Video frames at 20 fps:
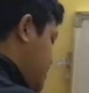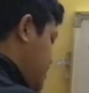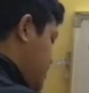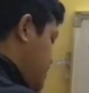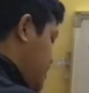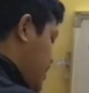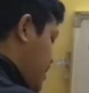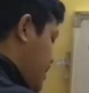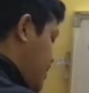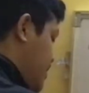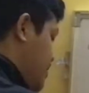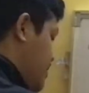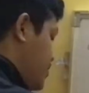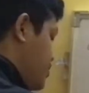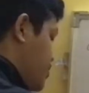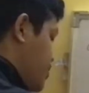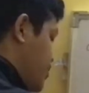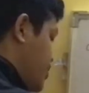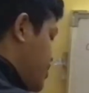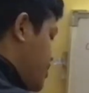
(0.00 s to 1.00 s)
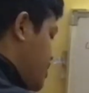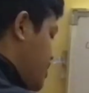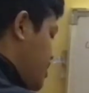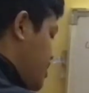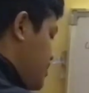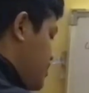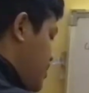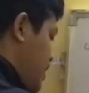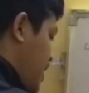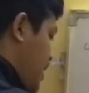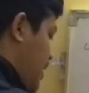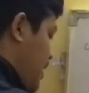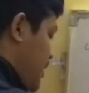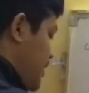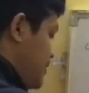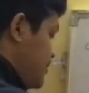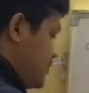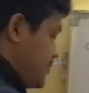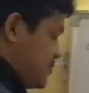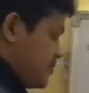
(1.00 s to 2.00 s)
is directly proportional to I,
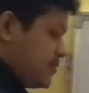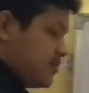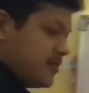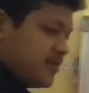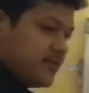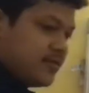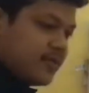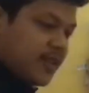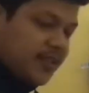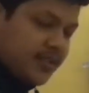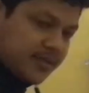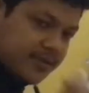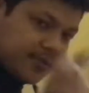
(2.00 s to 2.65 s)
right?